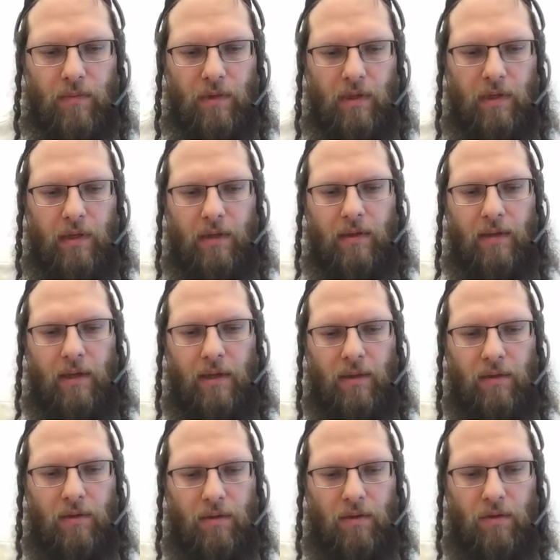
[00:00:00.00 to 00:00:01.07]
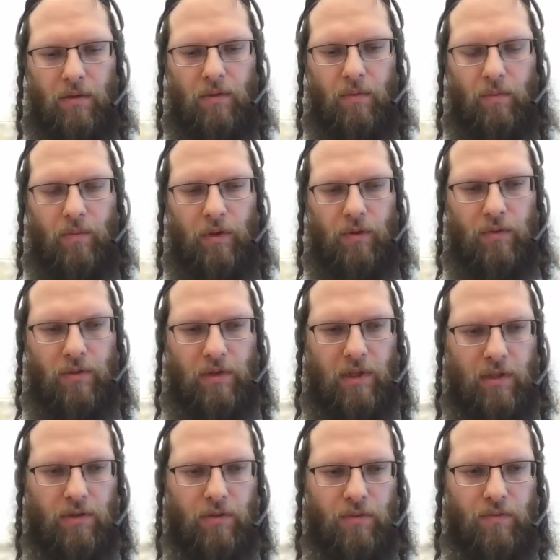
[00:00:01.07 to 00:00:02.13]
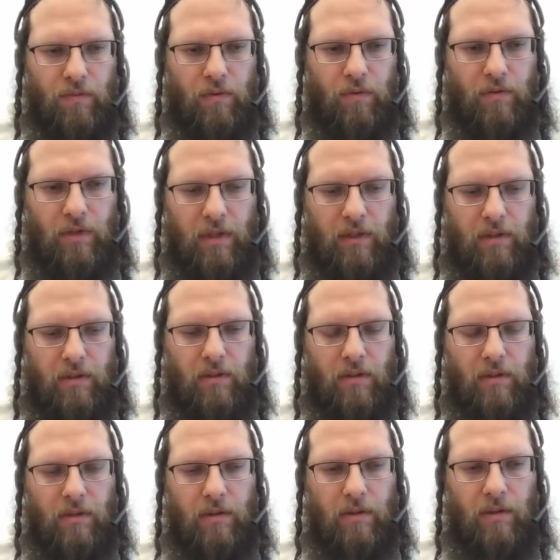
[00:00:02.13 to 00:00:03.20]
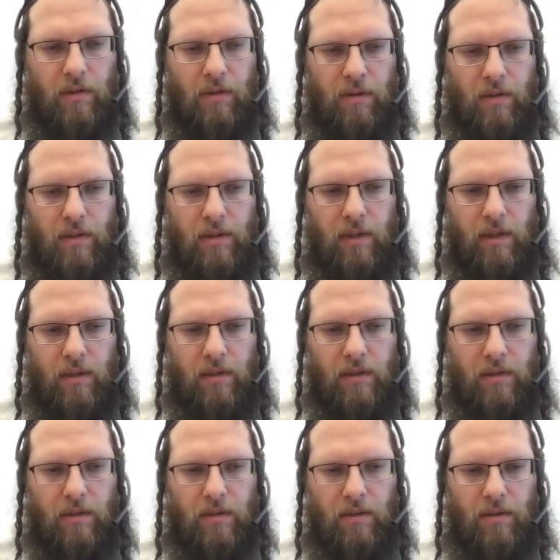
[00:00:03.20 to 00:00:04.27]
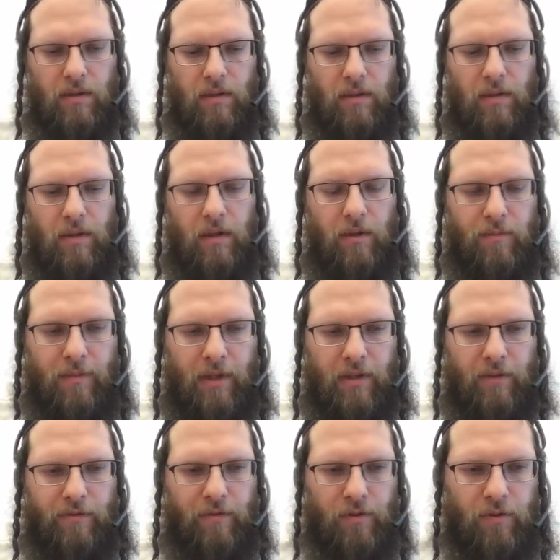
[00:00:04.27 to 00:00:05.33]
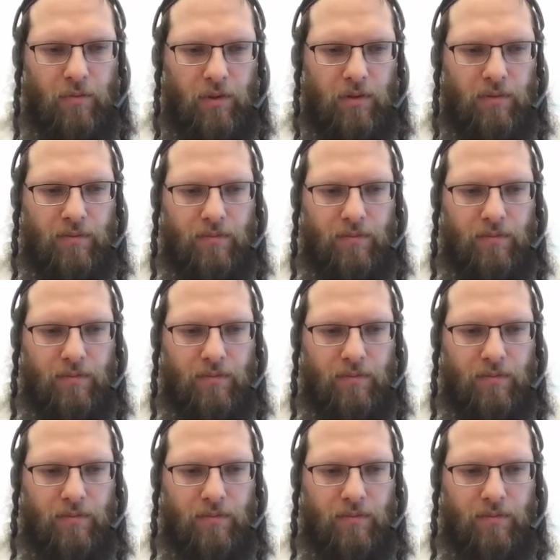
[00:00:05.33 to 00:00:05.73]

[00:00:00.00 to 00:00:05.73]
and then we use that to rotate the signs and pick the first one.